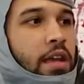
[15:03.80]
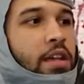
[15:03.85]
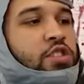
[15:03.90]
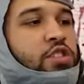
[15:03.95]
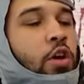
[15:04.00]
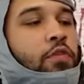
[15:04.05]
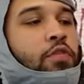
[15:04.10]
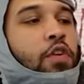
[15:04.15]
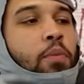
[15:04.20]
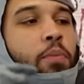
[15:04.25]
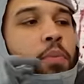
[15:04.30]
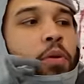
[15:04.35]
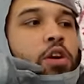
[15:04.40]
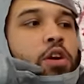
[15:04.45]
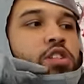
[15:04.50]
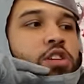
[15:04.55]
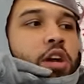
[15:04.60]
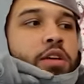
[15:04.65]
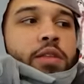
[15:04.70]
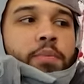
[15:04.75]
So if you
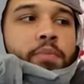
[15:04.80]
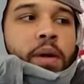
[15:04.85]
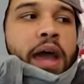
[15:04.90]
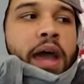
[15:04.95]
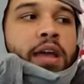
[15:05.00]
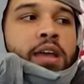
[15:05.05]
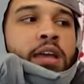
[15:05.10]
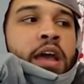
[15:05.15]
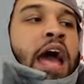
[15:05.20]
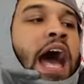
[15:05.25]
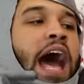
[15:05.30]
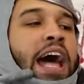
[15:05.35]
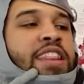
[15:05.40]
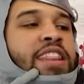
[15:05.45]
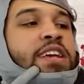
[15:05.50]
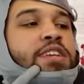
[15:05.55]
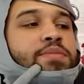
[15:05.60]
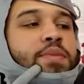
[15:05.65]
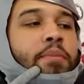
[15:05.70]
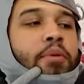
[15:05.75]
push on the back, I
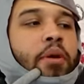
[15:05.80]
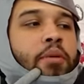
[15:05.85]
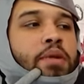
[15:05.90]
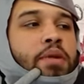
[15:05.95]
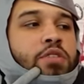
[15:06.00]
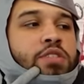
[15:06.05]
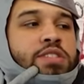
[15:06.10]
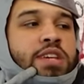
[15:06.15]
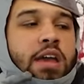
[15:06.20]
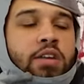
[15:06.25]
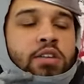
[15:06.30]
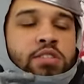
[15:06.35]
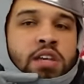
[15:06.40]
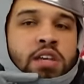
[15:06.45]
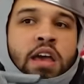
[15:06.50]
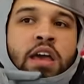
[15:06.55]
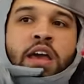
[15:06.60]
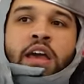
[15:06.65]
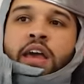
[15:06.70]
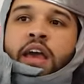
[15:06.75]
think it's my permanent retainers.
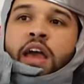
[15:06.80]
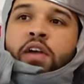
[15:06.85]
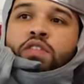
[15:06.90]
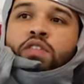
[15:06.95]
If